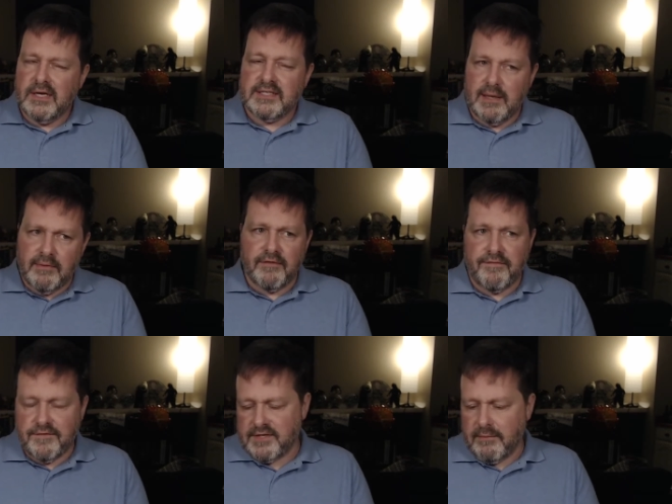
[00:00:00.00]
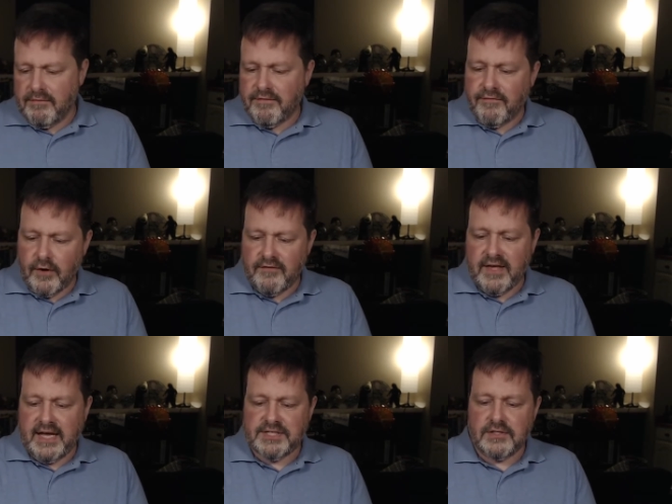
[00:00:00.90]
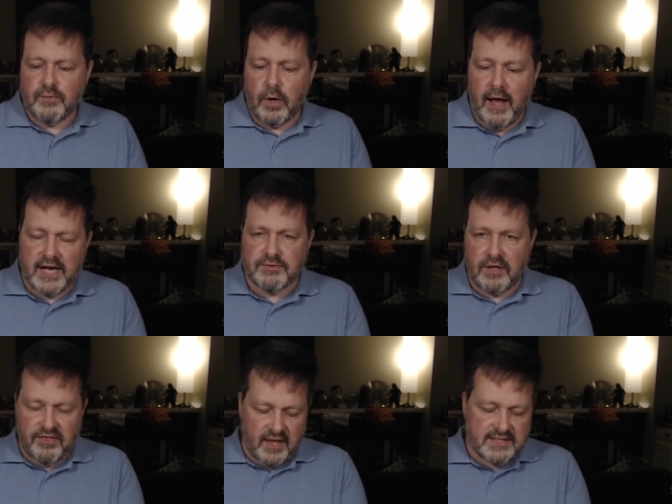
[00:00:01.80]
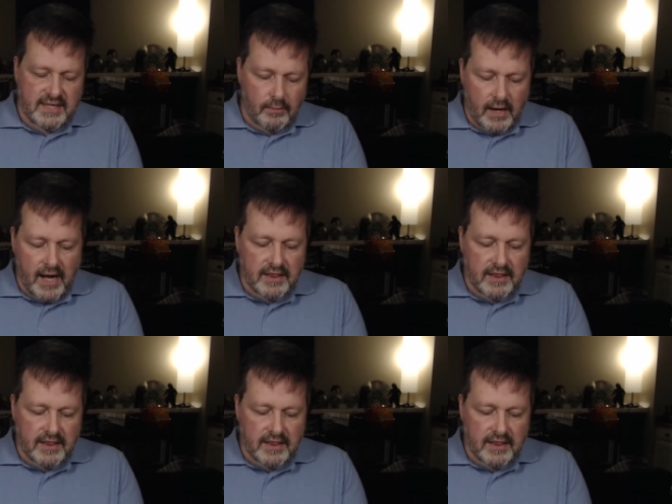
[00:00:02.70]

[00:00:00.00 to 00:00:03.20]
Some of the fortifications were actually things that were on the